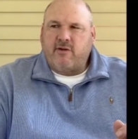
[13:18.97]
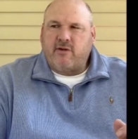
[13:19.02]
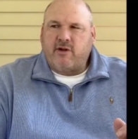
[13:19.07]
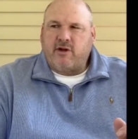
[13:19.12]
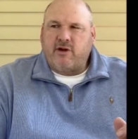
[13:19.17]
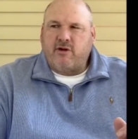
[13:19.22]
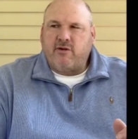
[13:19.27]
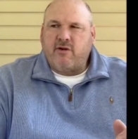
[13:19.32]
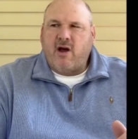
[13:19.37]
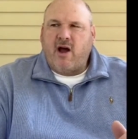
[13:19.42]

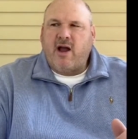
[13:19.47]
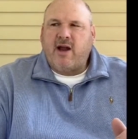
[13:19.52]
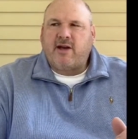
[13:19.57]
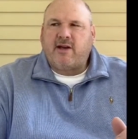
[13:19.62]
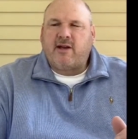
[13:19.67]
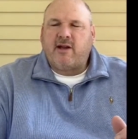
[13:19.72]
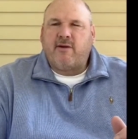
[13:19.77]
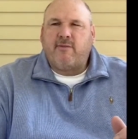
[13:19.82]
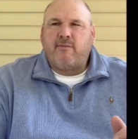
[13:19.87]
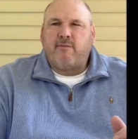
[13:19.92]
unite
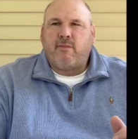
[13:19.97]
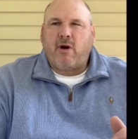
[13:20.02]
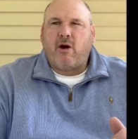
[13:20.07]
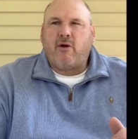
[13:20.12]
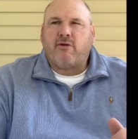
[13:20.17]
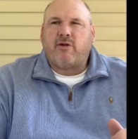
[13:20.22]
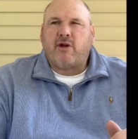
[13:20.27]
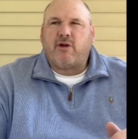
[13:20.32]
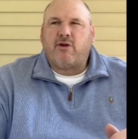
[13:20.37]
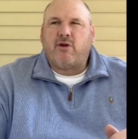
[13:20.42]

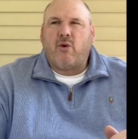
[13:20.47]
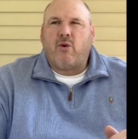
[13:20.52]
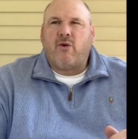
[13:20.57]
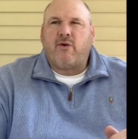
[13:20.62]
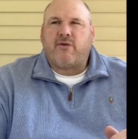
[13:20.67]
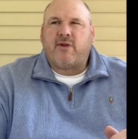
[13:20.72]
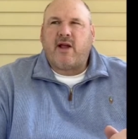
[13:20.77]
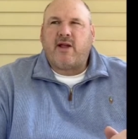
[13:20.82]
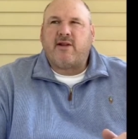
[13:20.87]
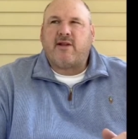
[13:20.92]
both the
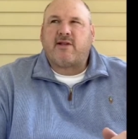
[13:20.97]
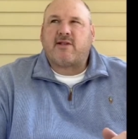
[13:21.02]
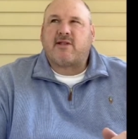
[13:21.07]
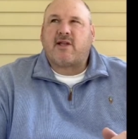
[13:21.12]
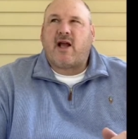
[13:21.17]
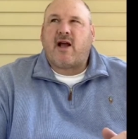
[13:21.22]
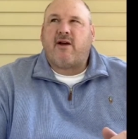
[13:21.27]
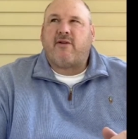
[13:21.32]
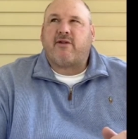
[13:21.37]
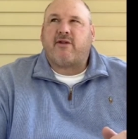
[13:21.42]
north and the
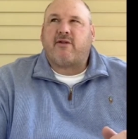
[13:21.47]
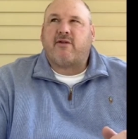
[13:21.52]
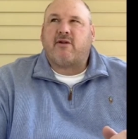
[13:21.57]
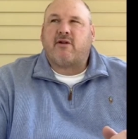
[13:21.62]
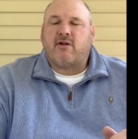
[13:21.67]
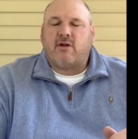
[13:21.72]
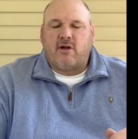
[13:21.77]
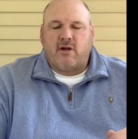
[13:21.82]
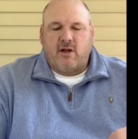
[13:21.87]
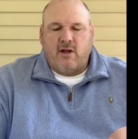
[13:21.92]
south
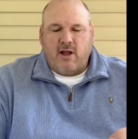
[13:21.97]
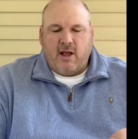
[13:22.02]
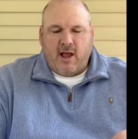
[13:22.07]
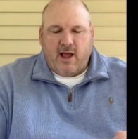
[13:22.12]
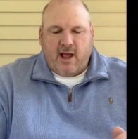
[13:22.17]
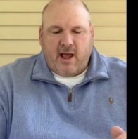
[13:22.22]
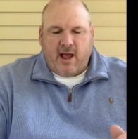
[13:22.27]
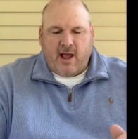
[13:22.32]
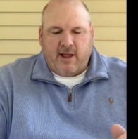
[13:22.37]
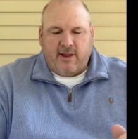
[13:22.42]

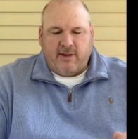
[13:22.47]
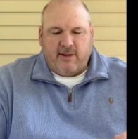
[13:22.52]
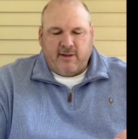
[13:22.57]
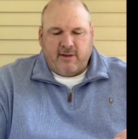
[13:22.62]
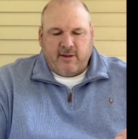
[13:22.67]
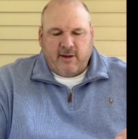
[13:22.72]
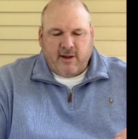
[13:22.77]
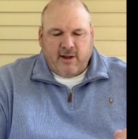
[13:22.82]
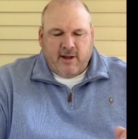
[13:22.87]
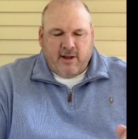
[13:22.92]
and
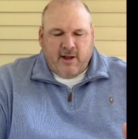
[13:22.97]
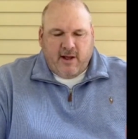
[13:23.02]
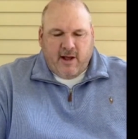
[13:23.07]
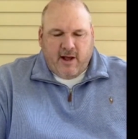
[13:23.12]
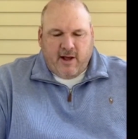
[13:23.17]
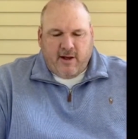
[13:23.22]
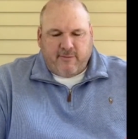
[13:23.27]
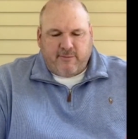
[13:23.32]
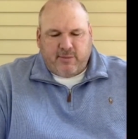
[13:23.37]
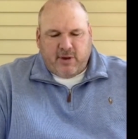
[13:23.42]

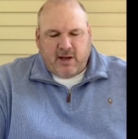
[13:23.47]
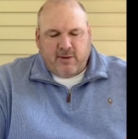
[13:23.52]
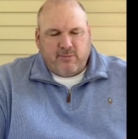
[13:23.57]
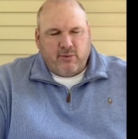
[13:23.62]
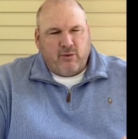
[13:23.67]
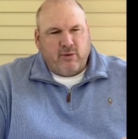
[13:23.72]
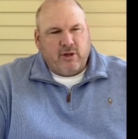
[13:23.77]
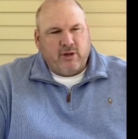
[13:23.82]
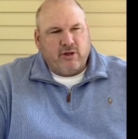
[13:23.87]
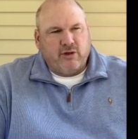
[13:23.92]
uh,
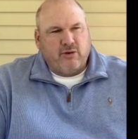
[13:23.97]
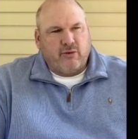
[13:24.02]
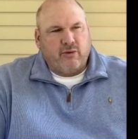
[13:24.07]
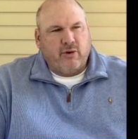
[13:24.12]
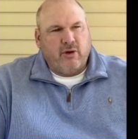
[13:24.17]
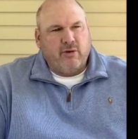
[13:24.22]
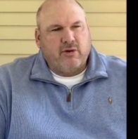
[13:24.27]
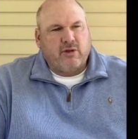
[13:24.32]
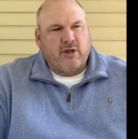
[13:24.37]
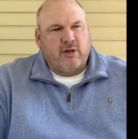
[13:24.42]
people in
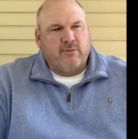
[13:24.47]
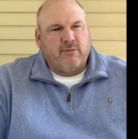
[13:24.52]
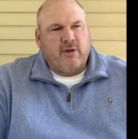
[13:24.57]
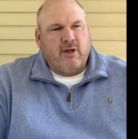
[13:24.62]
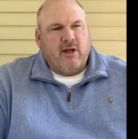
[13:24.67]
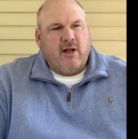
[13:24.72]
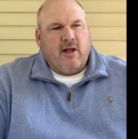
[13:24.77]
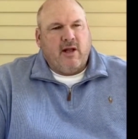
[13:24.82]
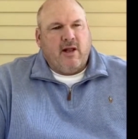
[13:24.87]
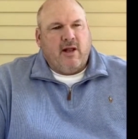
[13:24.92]
Jerusalem,
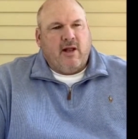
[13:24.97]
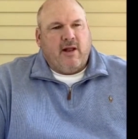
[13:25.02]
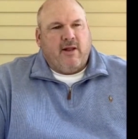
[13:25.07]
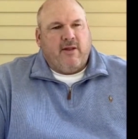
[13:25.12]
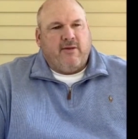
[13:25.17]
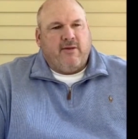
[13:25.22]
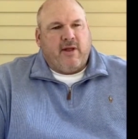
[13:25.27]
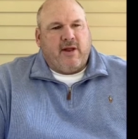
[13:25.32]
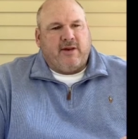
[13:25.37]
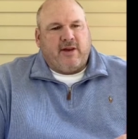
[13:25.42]

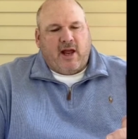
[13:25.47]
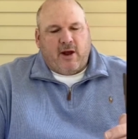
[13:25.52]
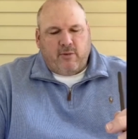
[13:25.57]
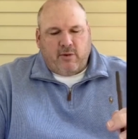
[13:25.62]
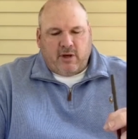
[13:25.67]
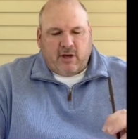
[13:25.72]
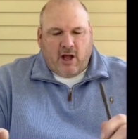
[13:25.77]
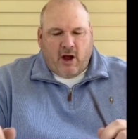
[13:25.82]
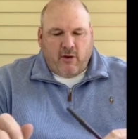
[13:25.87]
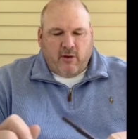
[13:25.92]
that they
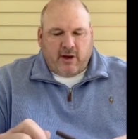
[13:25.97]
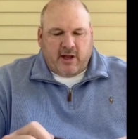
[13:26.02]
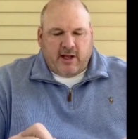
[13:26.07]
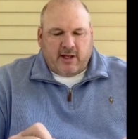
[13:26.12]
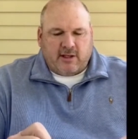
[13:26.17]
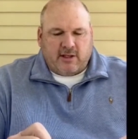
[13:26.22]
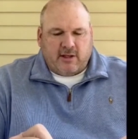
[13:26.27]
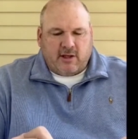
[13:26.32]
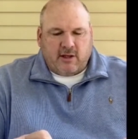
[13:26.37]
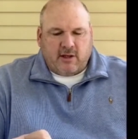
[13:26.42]
would go
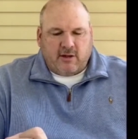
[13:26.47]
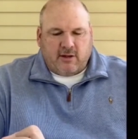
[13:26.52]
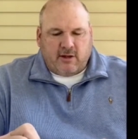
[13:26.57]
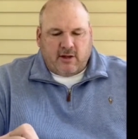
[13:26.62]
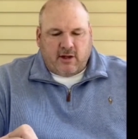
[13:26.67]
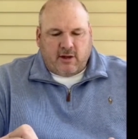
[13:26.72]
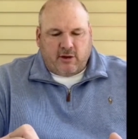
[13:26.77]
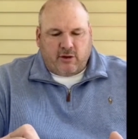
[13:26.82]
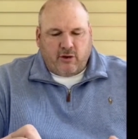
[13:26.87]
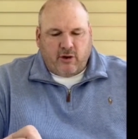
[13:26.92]
against
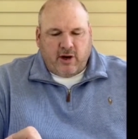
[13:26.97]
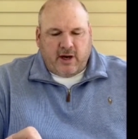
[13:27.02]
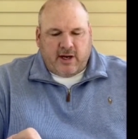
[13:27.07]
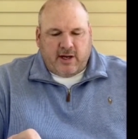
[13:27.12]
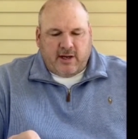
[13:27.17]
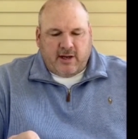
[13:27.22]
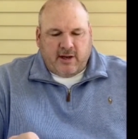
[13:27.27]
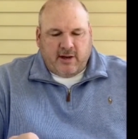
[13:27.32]
the Greek.